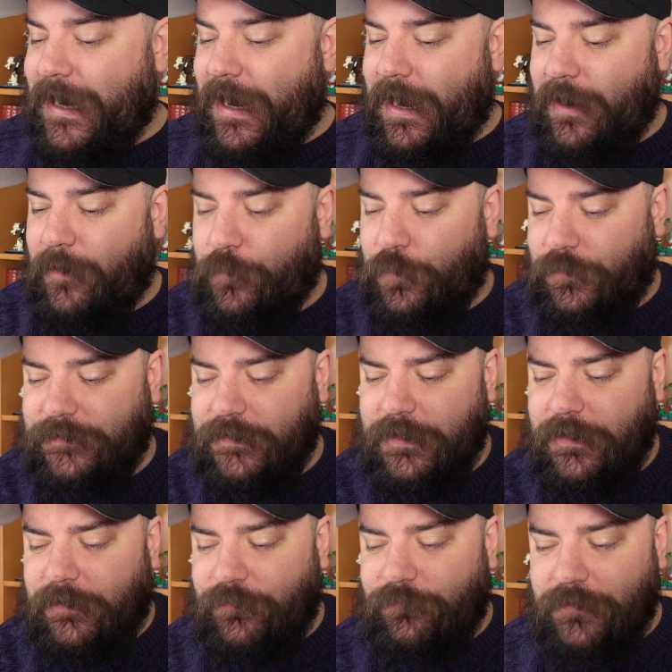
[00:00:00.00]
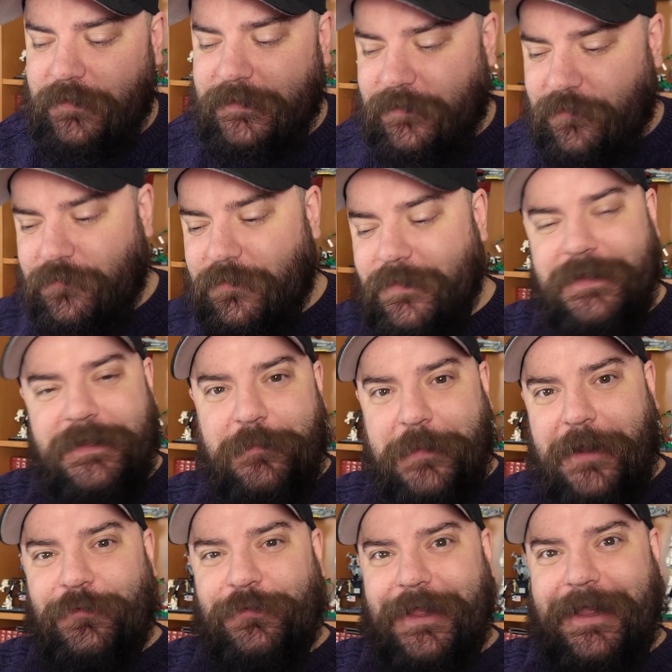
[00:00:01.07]
uh, but you really don't think
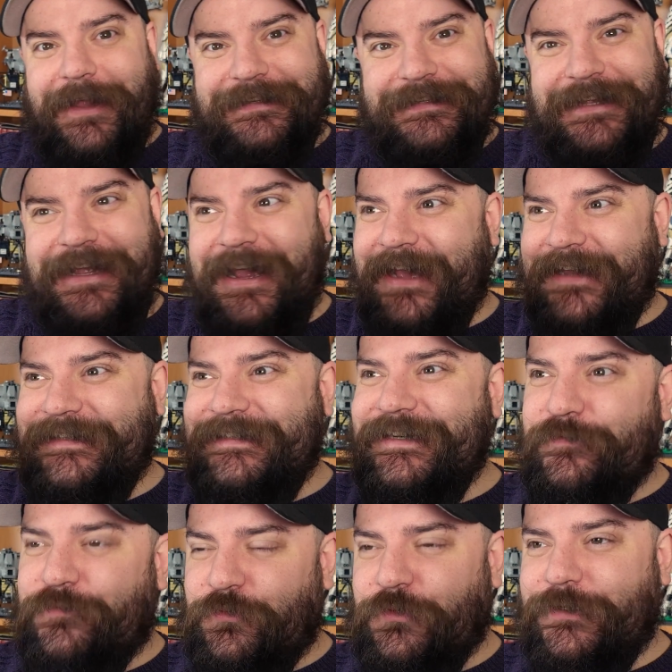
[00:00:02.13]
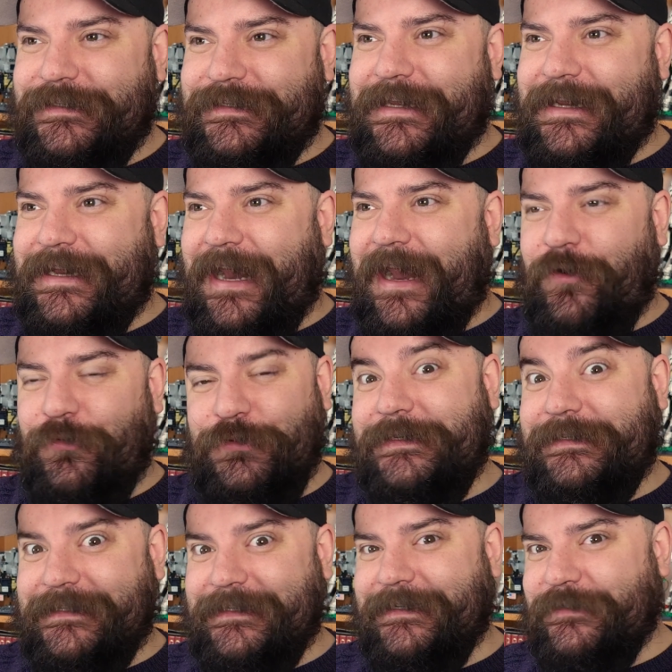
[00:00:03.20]
about that uh, difference in how
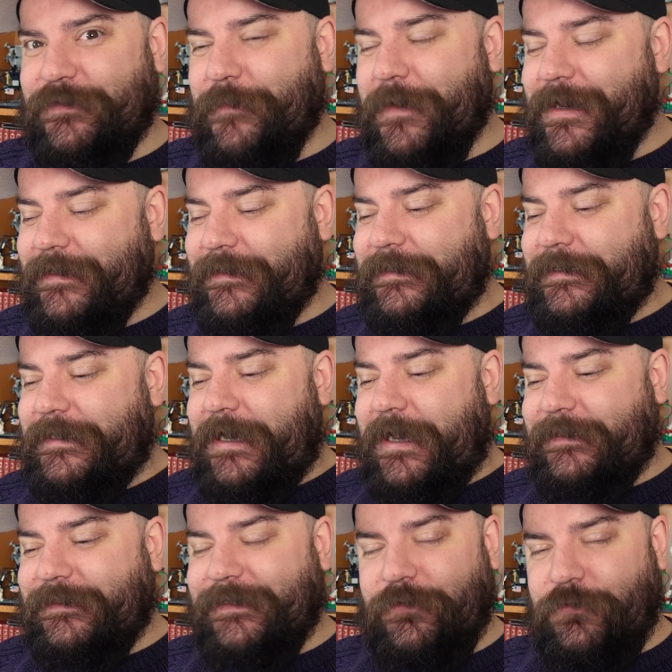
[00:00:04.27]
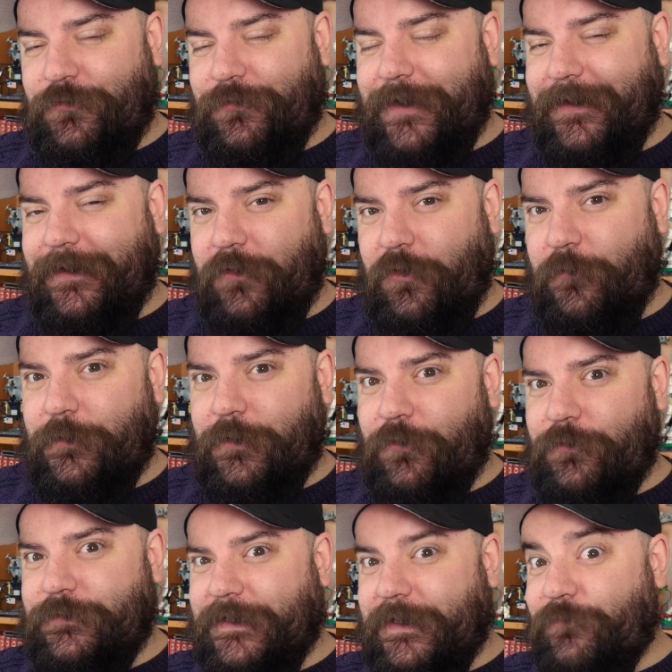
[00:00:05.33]
these things are made until you're getting up
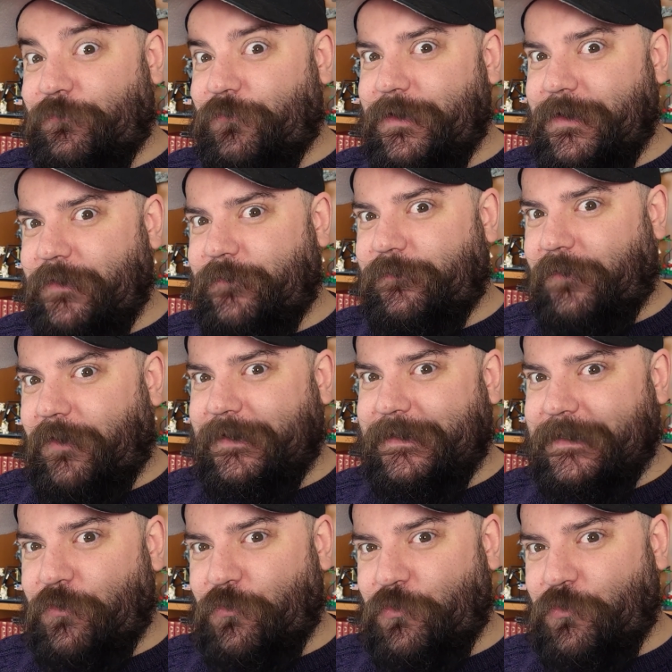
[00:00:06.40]
close and really finding